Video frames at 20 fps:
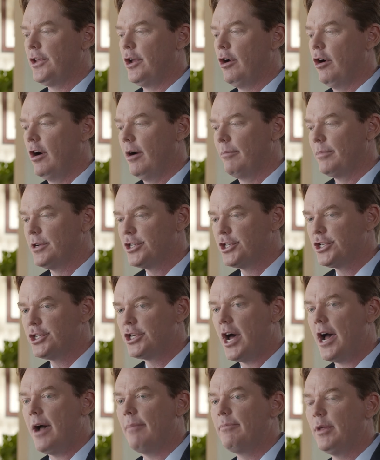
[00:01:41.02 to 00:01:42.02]
the arm to
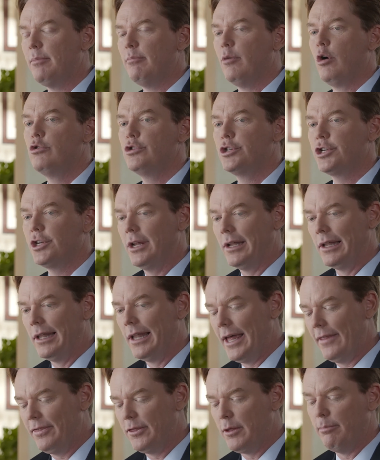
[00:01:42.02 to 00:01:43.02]
stop the motion to
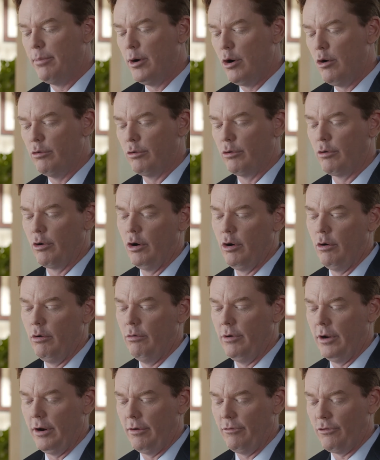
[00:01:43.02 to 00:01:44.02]
let the bone
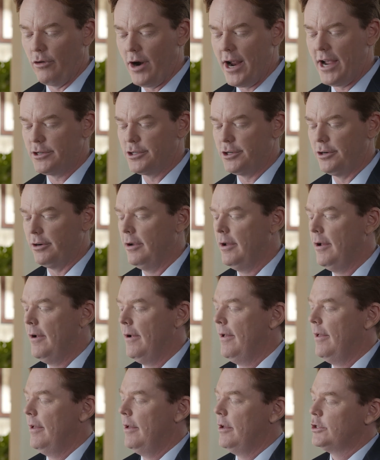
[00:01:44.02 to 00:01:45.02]
grow in a fracture.
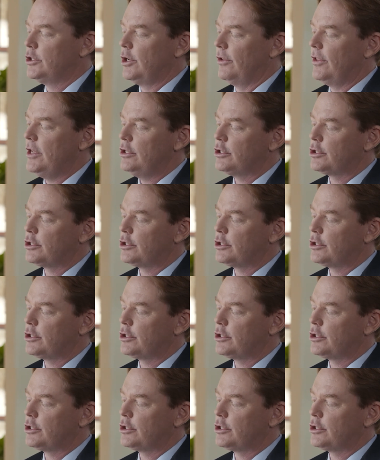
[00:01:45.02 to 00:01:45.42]
So these